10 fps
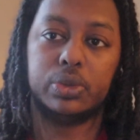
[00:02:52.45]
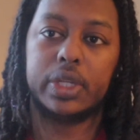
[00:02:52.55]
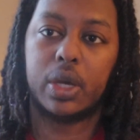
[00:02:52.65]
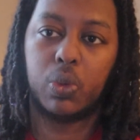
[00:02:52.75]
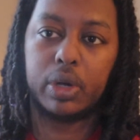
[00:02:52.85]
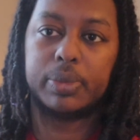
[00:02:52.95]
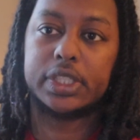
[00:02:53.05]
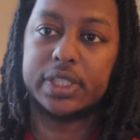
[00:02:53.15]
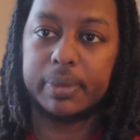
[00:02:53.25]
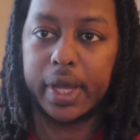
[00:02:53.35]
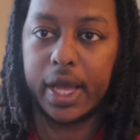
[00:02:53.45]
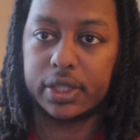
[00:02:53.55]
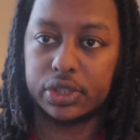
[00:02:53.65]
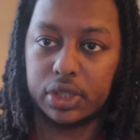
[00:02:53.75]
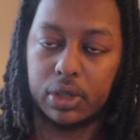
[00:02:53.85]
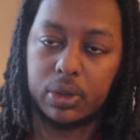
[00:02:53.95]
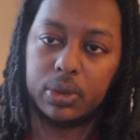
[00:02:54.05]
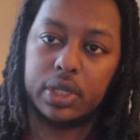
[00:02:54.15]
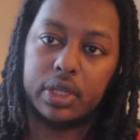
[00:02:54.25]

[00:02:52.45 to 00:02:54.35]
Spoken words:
you would get 1% back. So